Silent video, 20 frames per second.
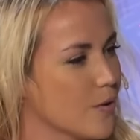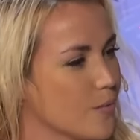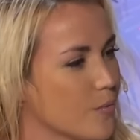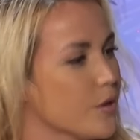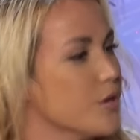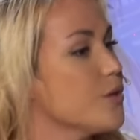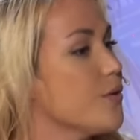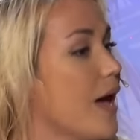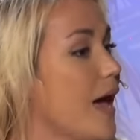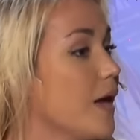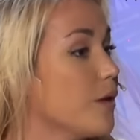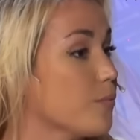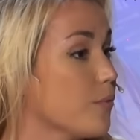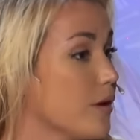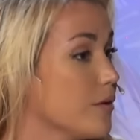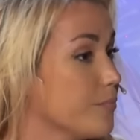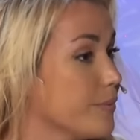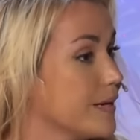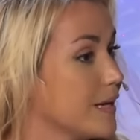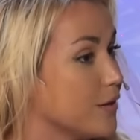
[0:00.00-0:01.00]
Well, you yes. had
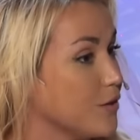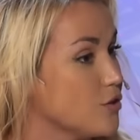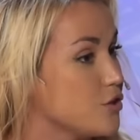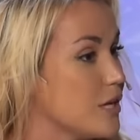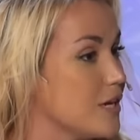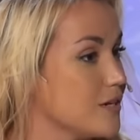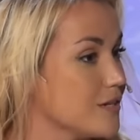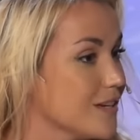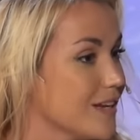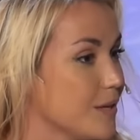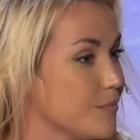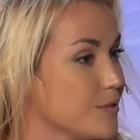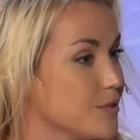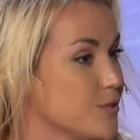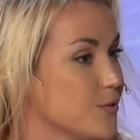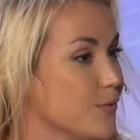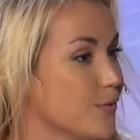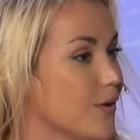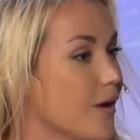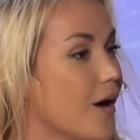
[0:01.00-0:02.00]
one, but now you changed the name
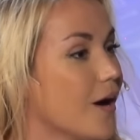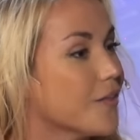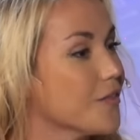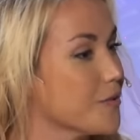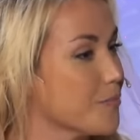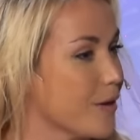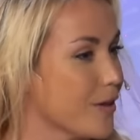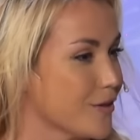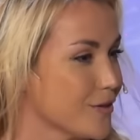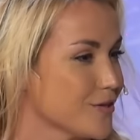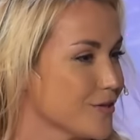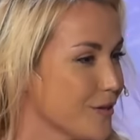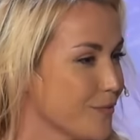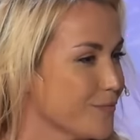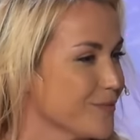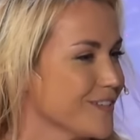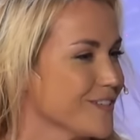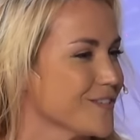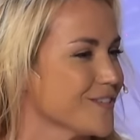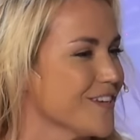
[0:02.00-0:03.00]
into On yes, the Mothership.
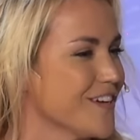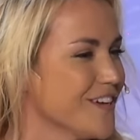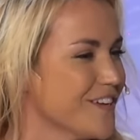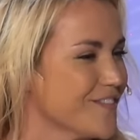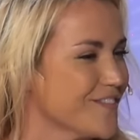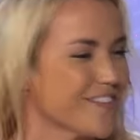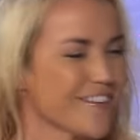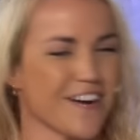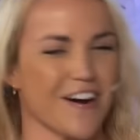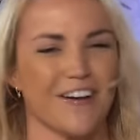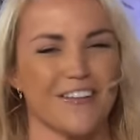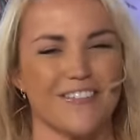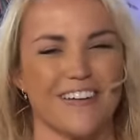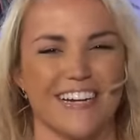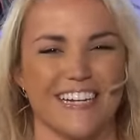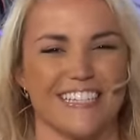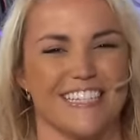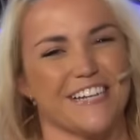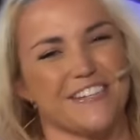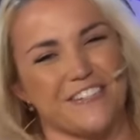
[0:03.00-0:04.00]
Exactly. What exactly. called my
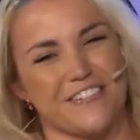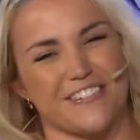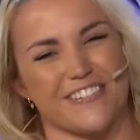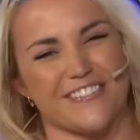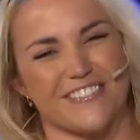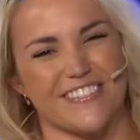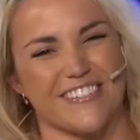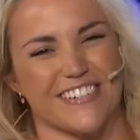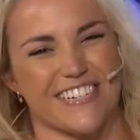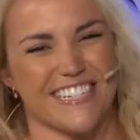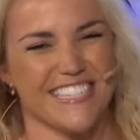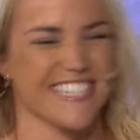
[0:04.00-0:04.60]
attention, of course.